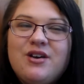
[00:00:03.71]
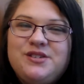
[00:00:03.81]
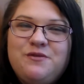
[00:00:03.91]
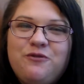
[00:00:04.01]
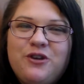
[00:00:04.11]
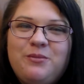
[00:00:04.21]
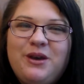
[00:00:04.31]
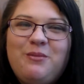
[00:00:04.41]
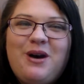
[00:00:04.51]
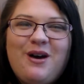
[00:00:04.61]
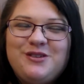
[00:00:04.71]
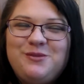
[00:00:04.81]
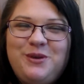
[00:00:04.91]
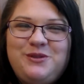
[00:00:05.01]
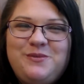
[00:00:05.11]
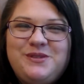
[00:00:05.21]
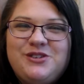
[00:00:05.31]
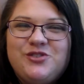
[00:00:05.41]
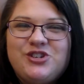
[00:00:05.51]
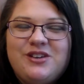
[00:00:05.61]
awesome friend mail my awesome YouTube
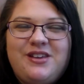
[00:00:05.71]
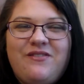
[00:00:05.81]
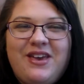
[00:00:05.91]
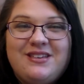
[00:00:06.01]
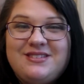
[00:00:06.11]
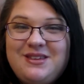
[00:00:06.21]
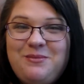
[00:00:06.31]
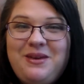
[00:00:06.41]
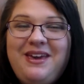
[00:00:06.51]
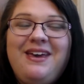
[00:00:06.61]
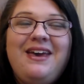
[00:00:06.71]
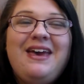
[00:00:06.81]
sister Shante Vega sent me.